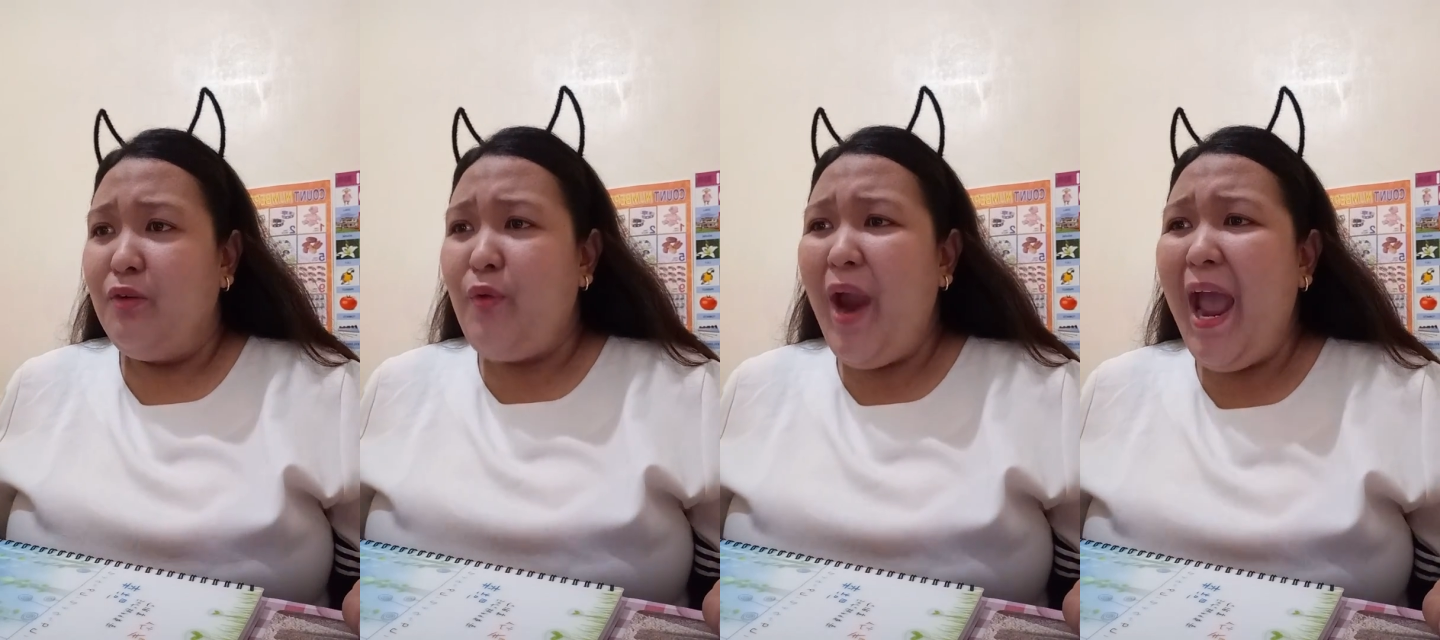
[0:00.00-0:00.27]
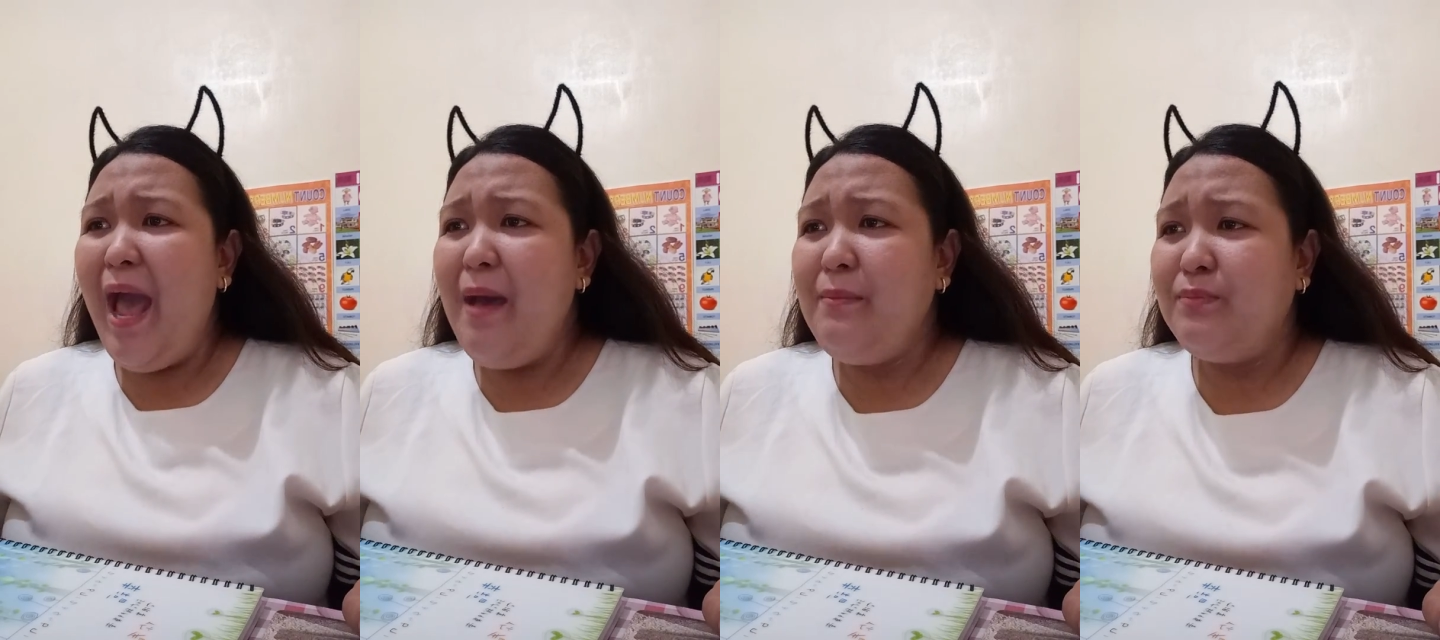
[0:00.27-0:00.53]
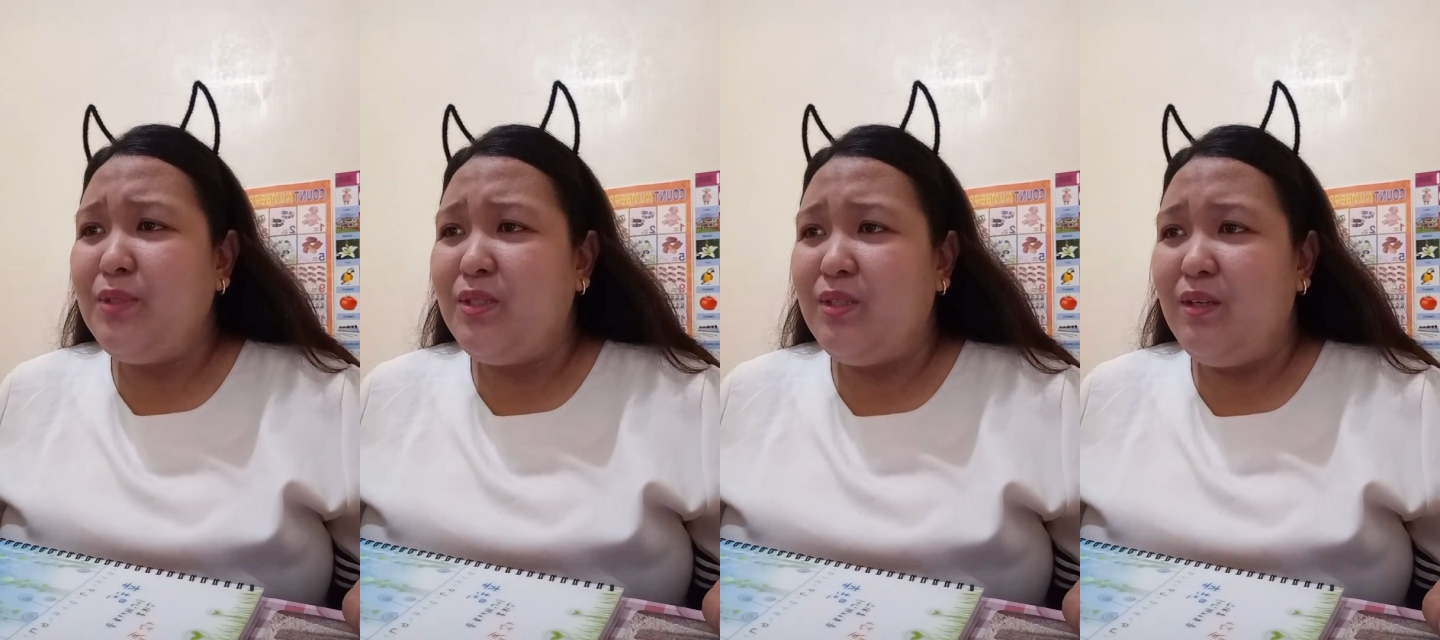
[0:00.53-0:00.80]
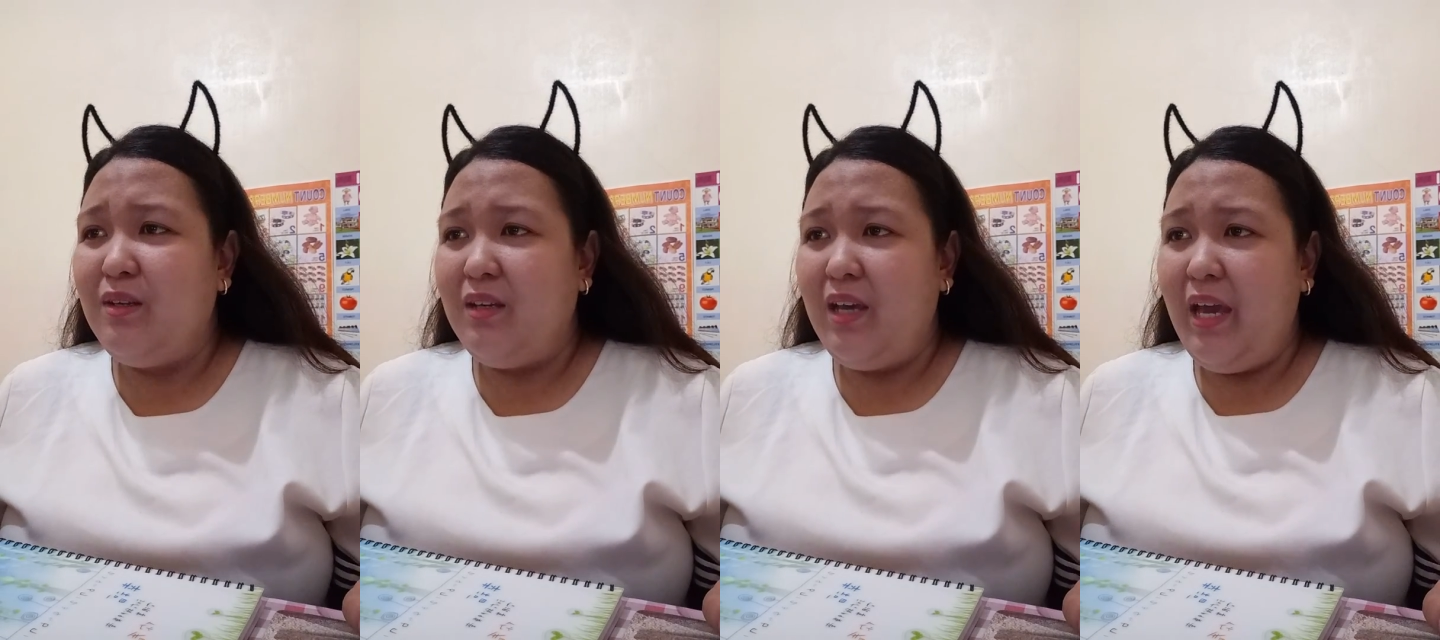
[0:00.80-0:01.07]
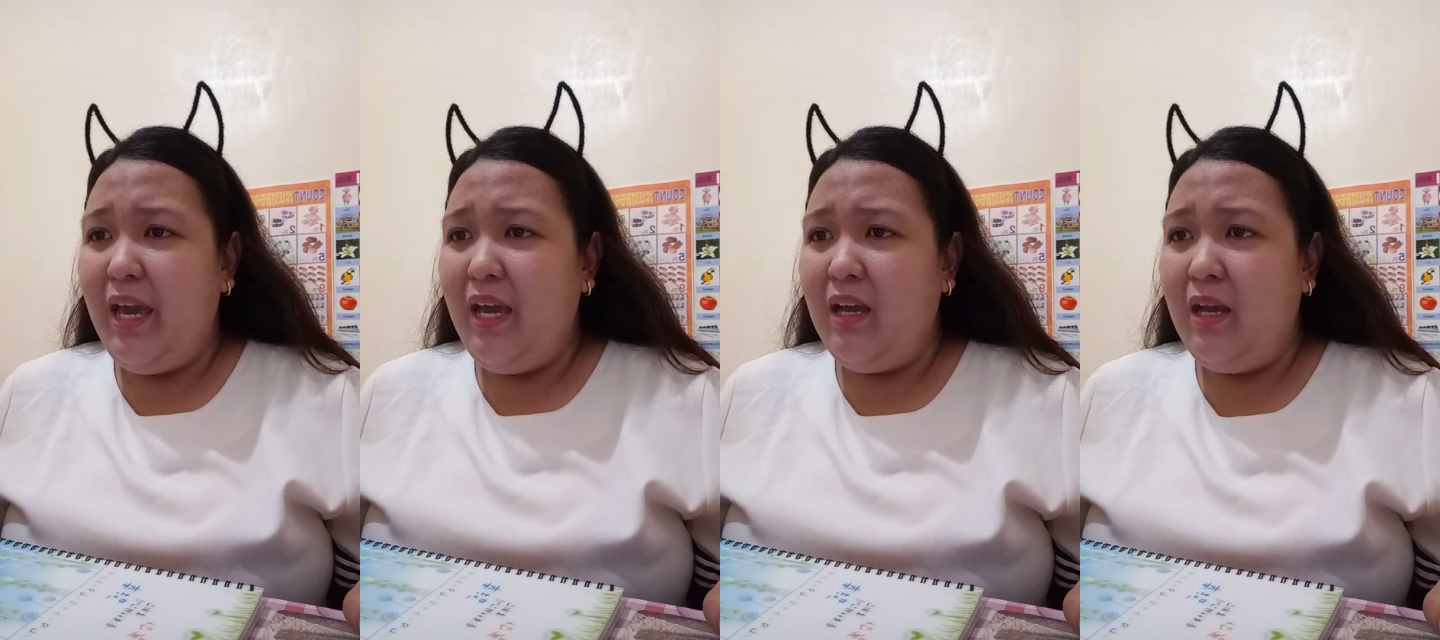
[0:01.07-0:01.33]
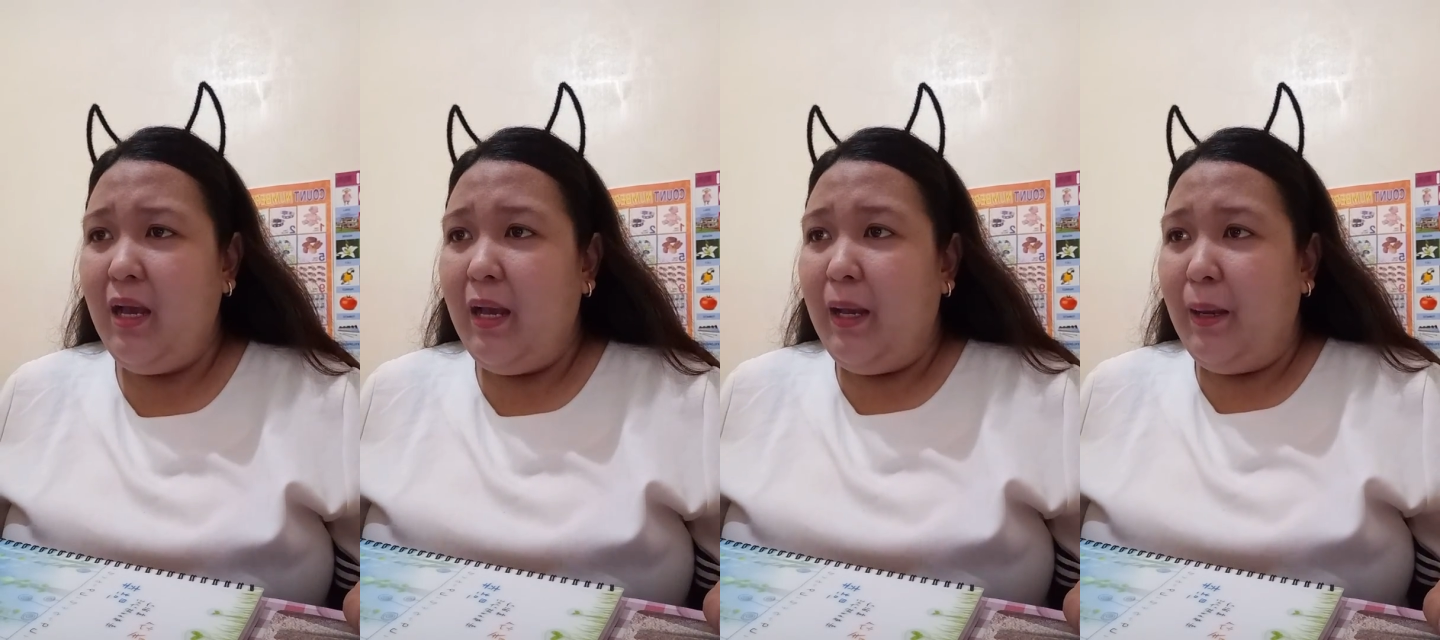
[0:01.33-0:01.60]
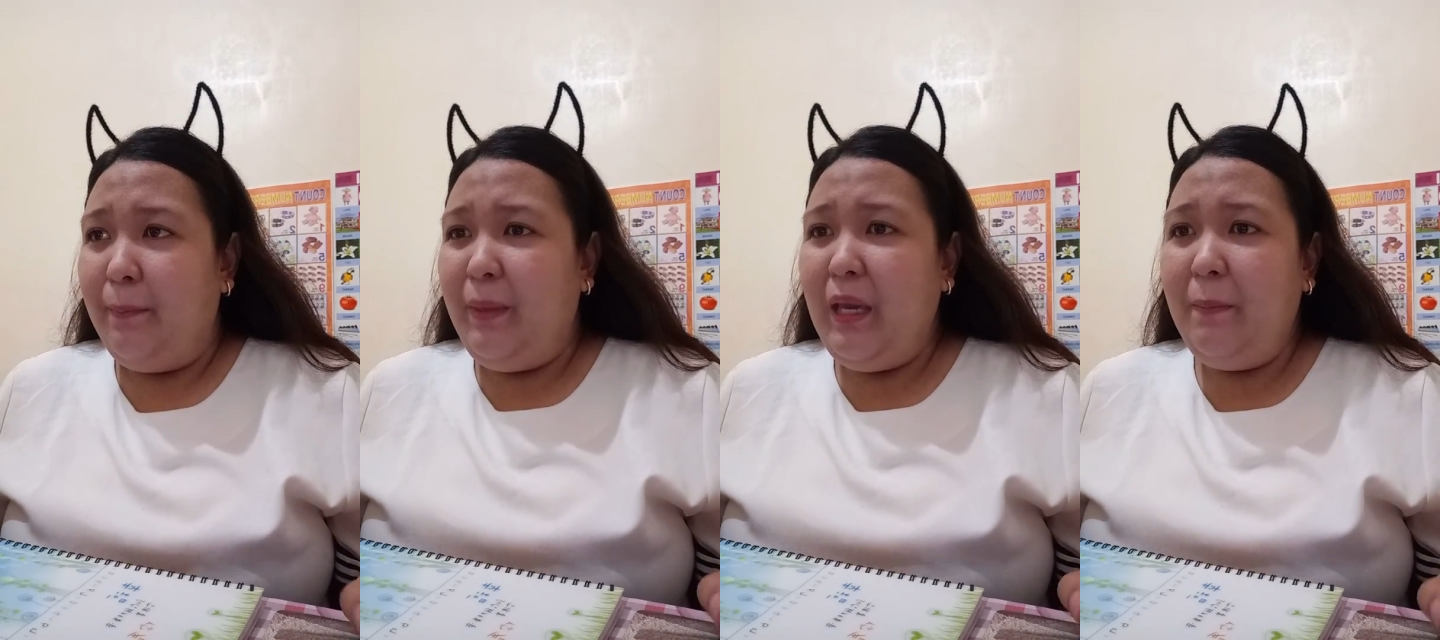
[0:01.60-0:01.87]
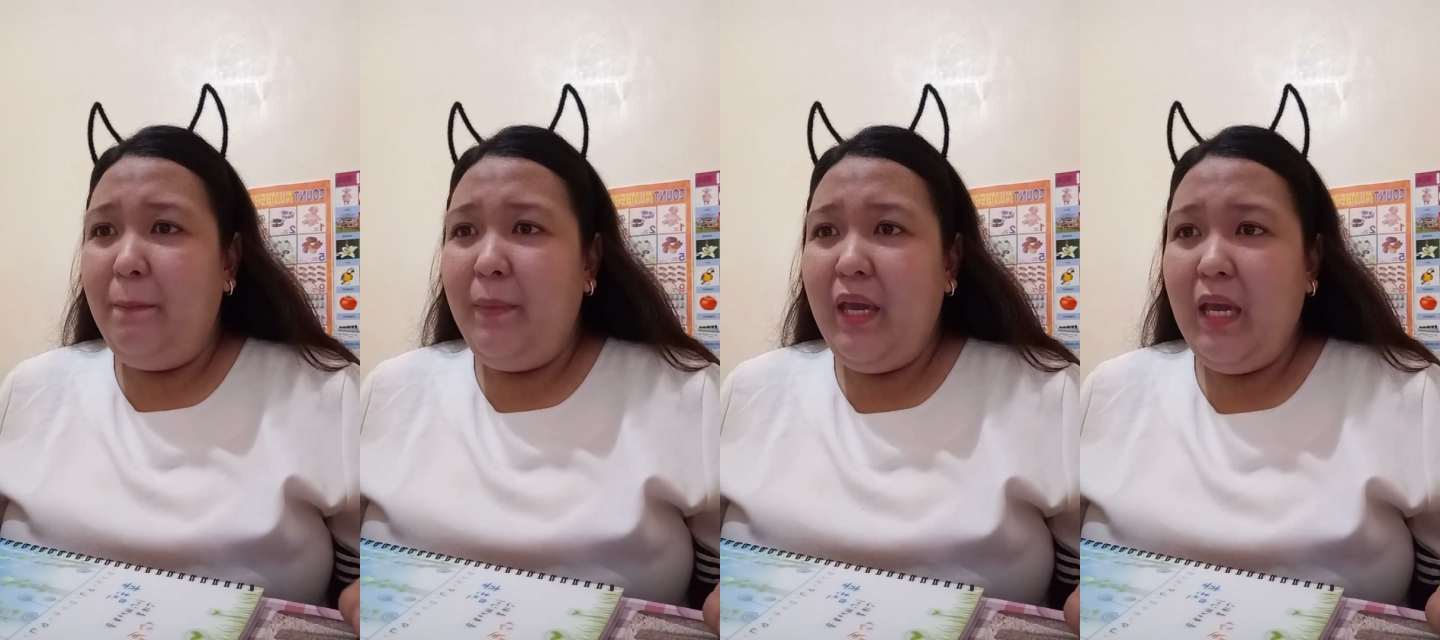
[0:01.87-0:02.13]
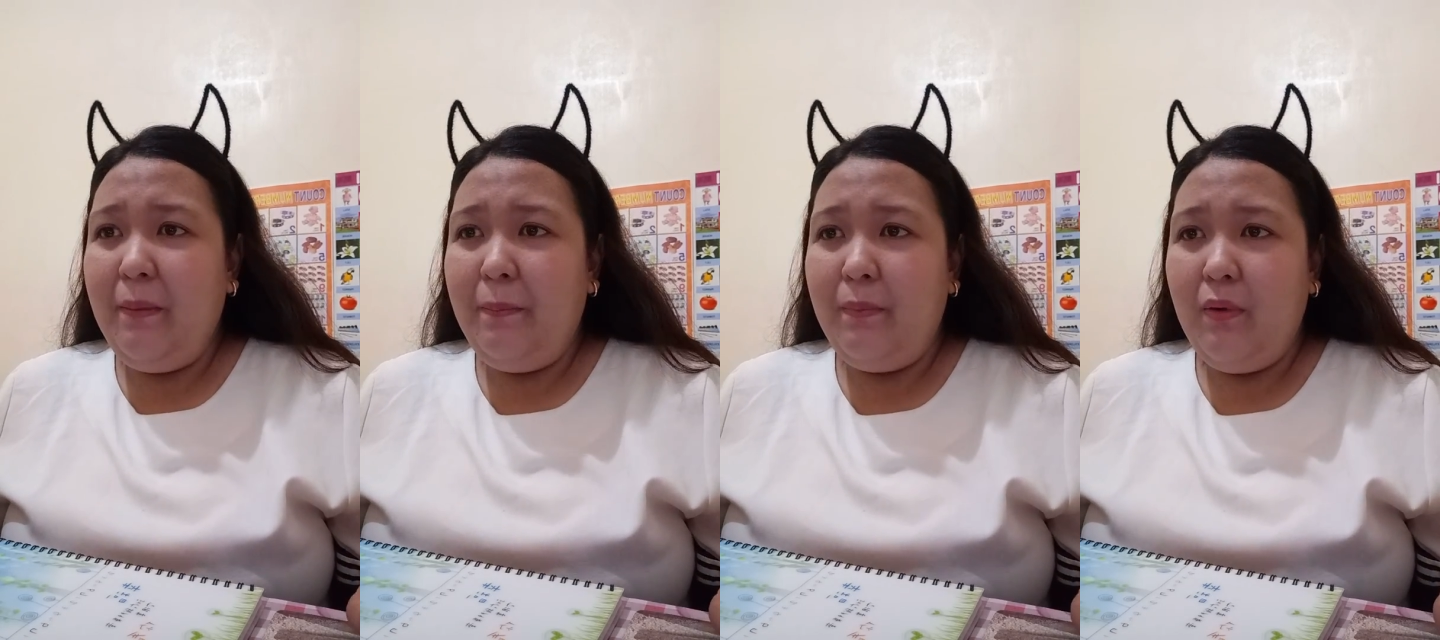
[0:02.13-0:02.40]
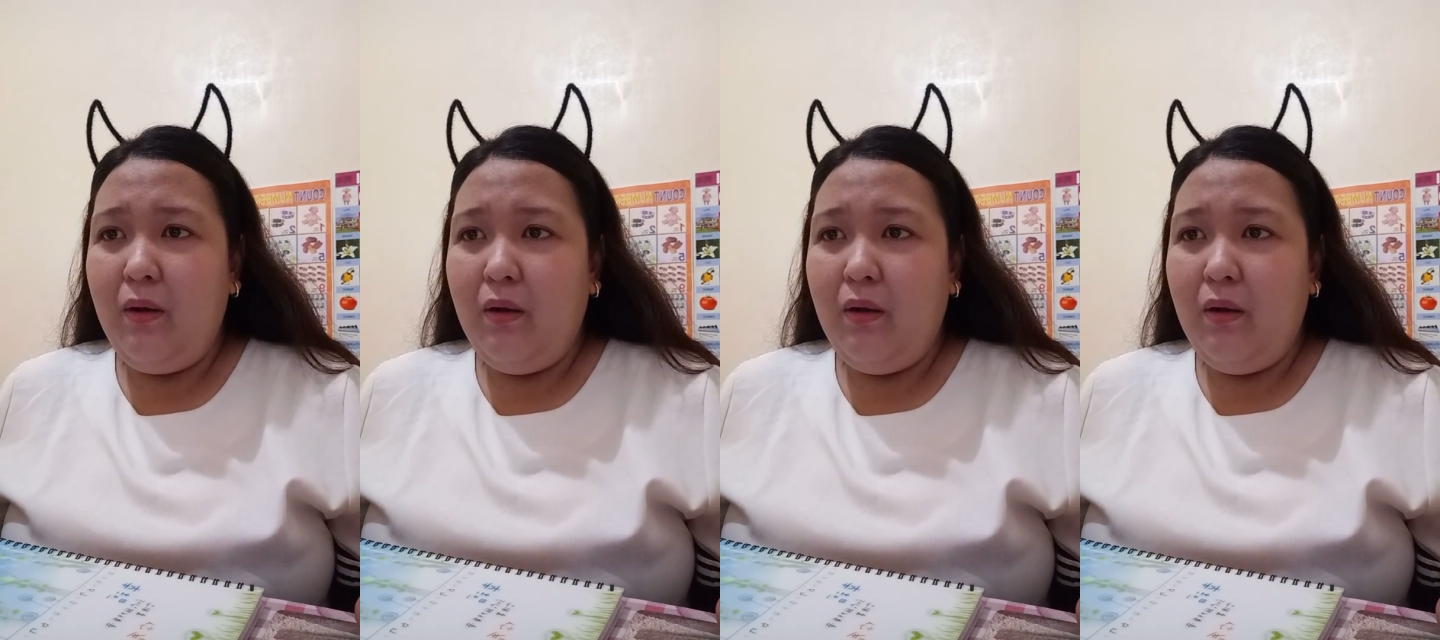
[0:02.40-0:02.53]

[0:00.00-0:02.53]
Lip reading: Gramps! Okay? Beep beep.